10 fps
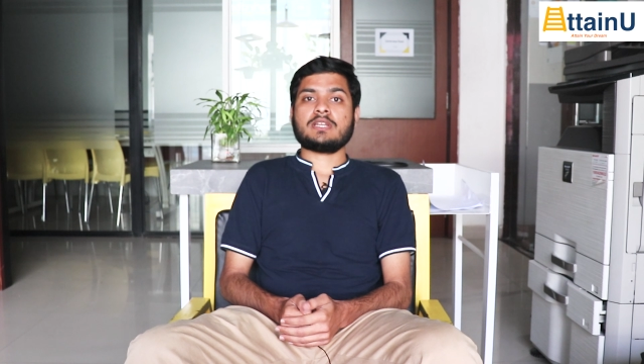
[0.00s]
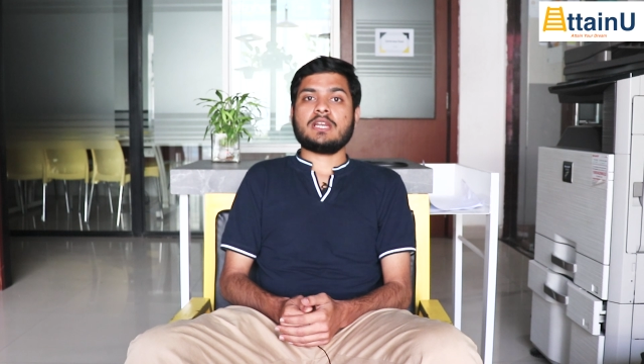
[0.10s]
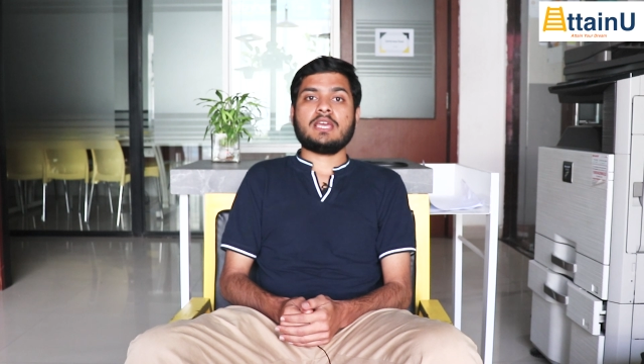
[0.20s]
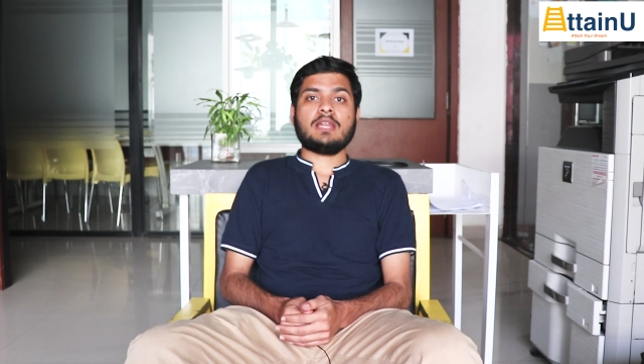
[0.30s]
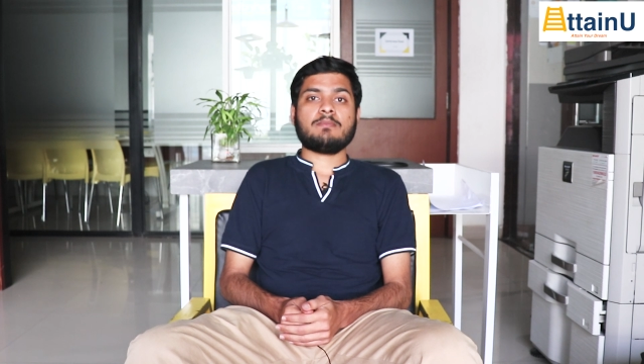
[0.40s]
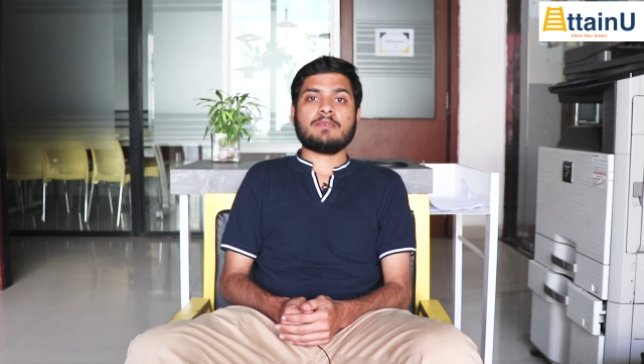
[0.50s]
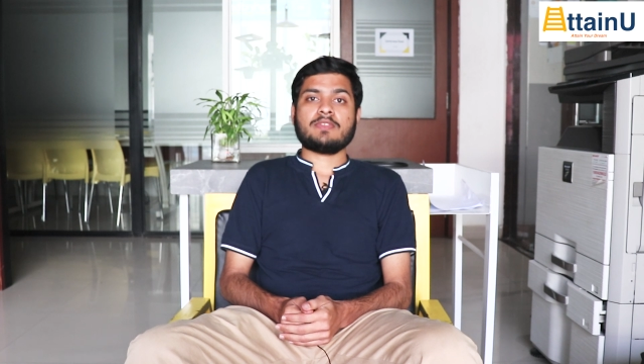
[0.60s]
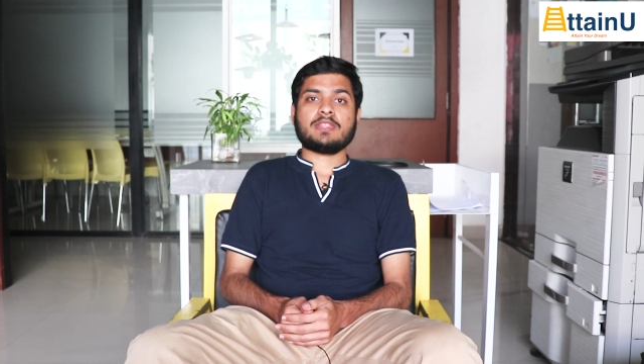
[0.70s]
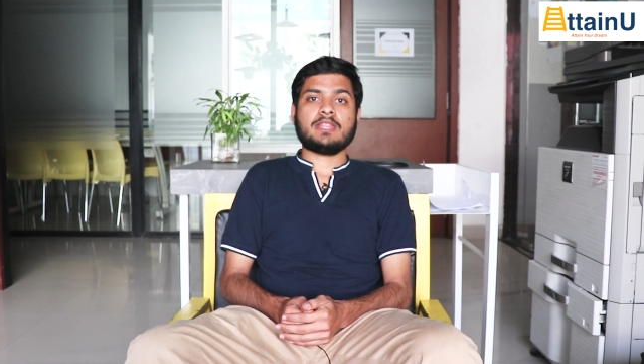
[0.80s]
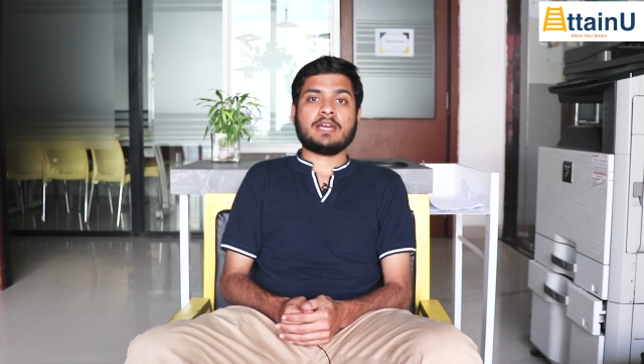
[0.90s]
really helped me
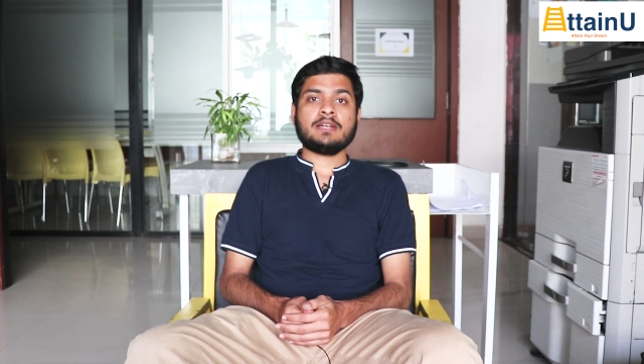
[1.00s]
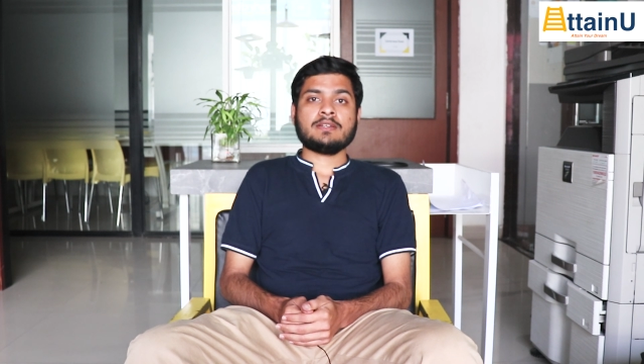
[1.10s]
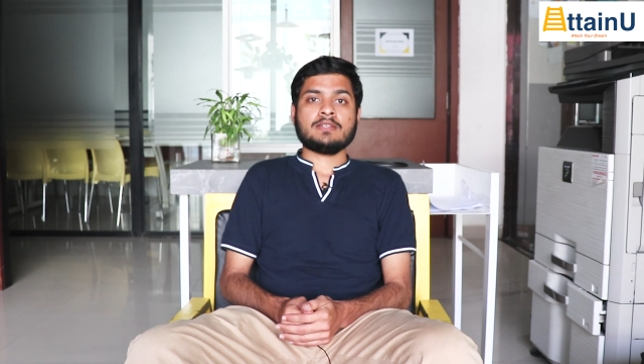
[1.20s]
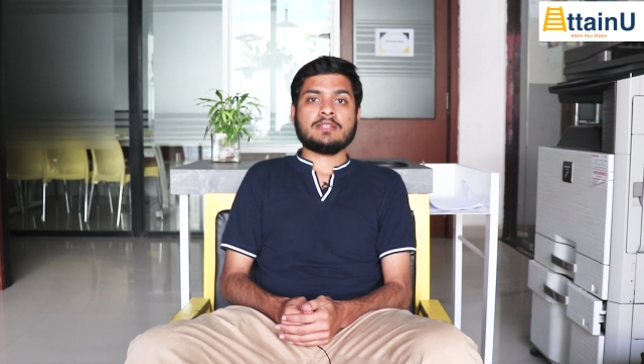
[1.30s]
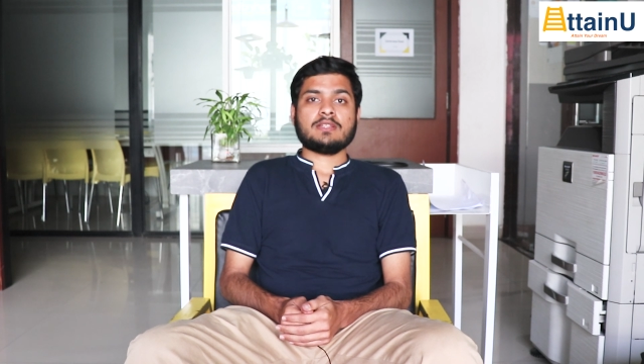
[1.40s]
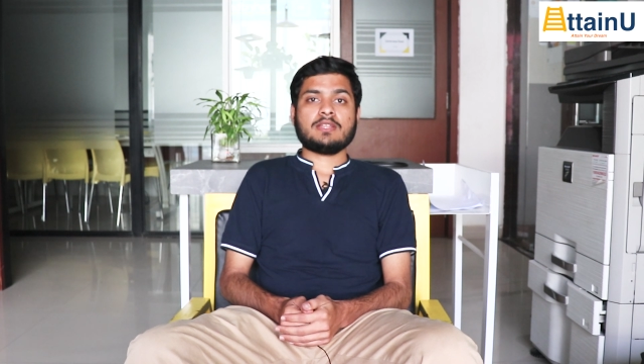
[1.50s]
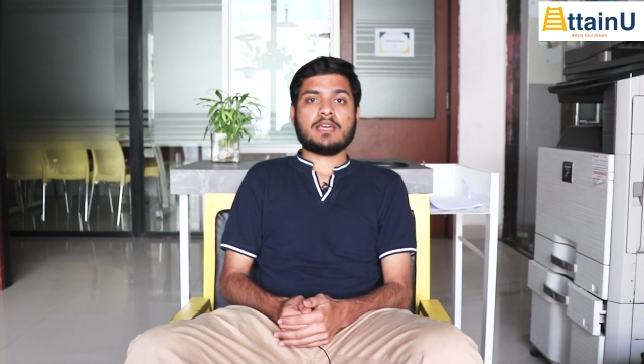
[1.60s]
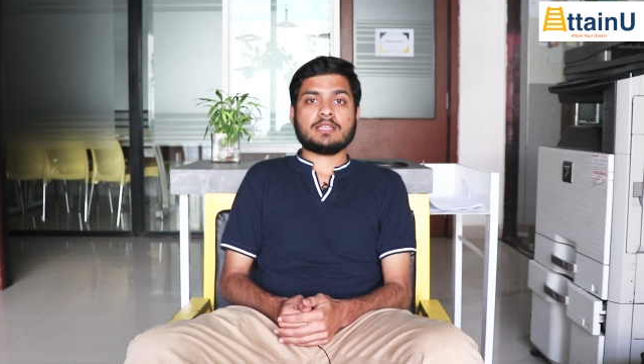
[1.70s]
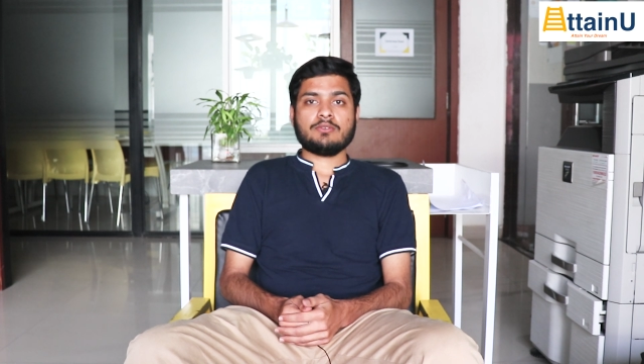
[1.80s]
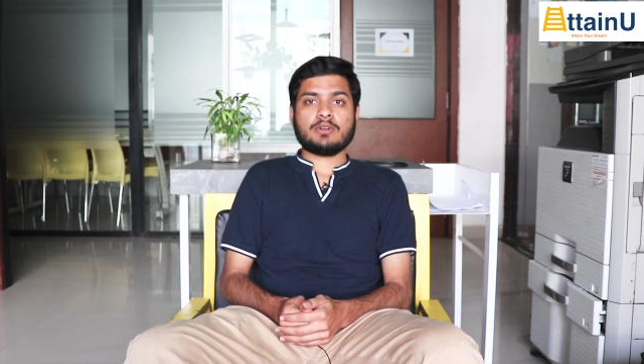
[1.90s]
with that.
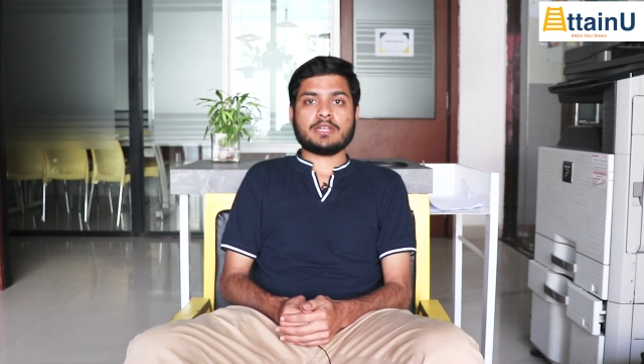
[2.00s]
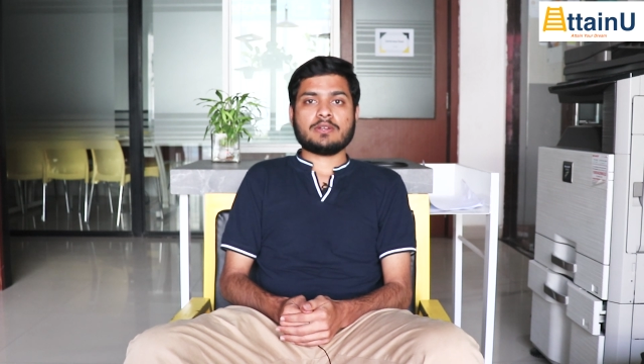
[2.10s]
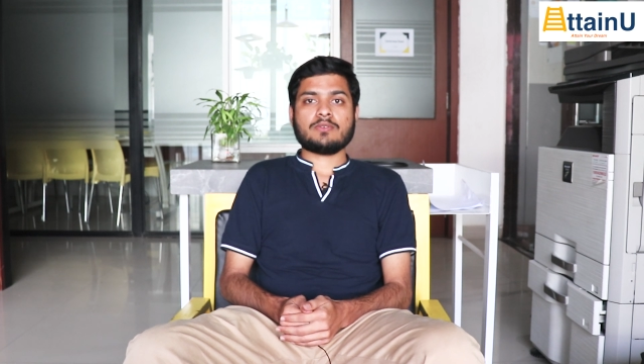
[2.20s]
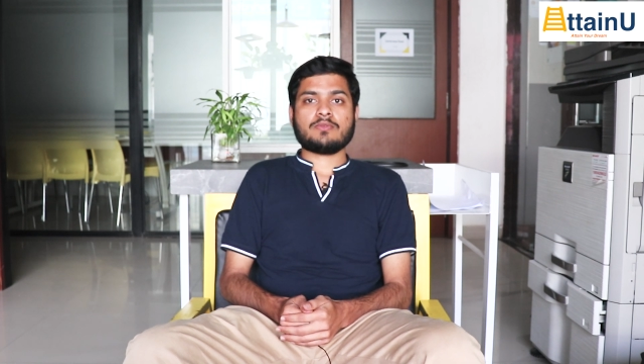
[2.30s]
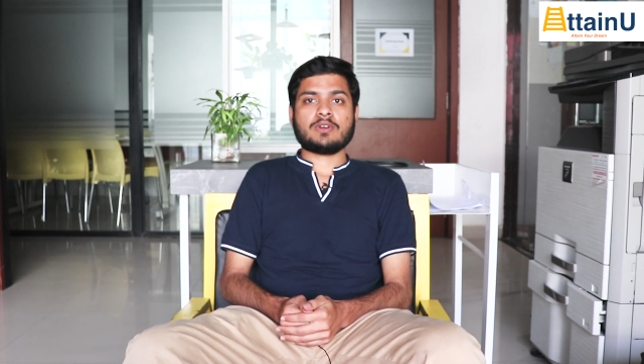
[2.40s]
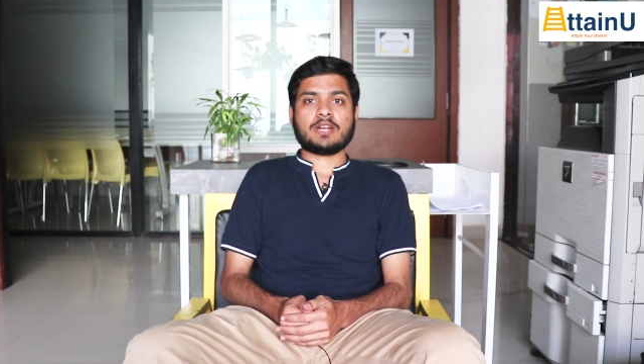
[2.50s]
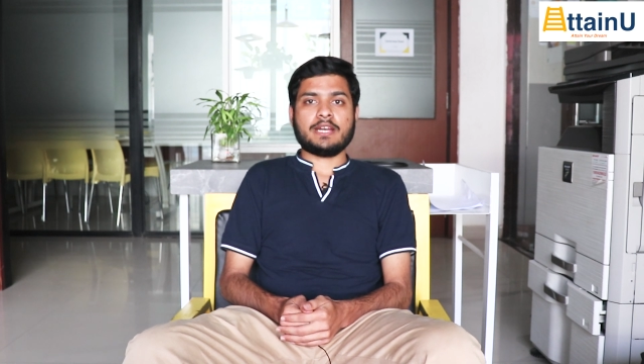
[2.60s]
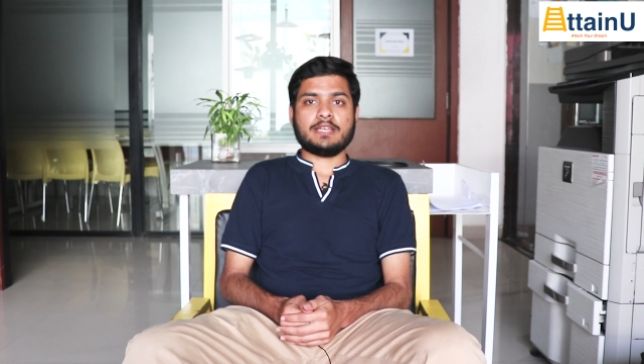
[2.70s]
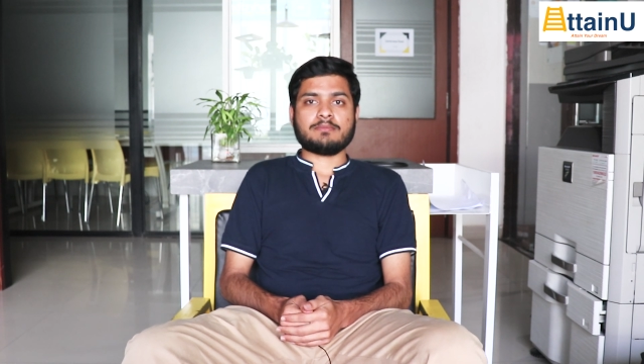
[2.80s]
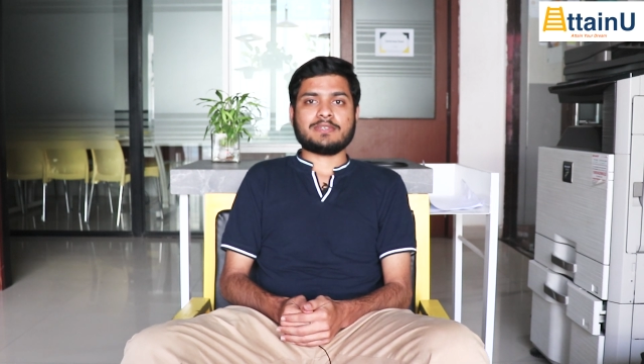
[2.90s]
Thank you, AttainU, for
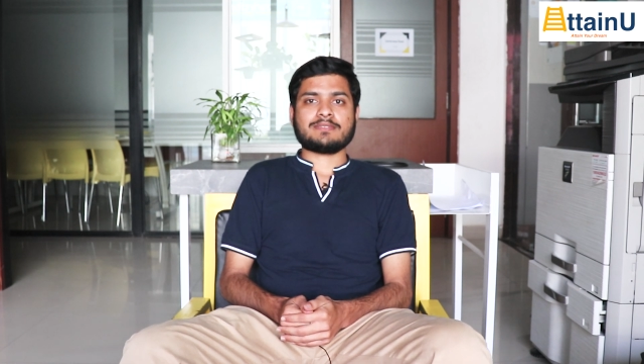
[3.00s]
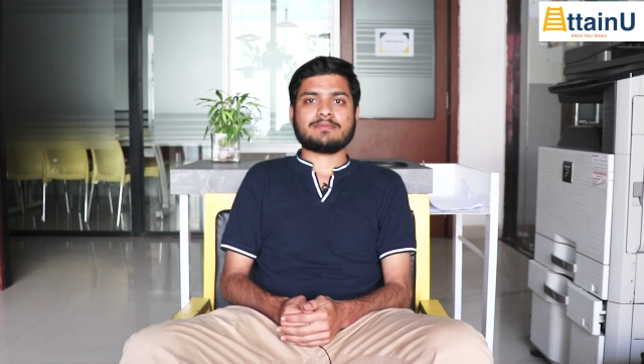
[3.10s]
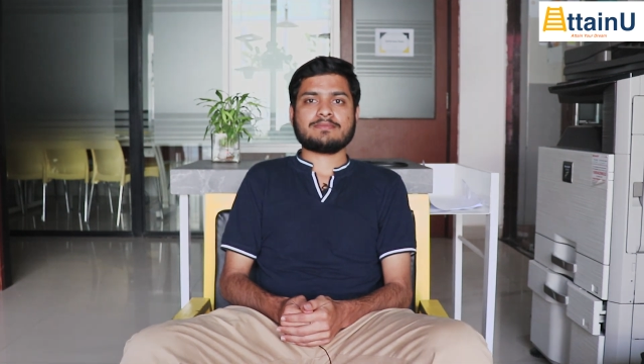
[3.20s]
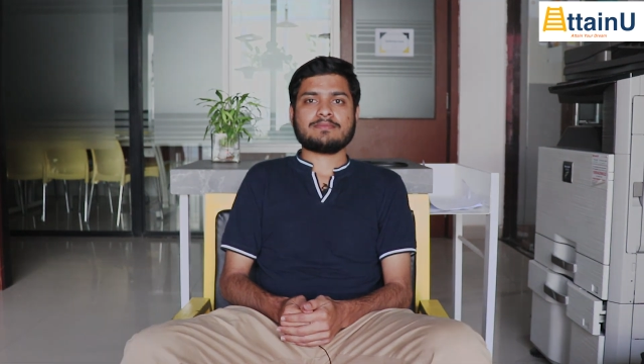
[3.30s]
guiding me.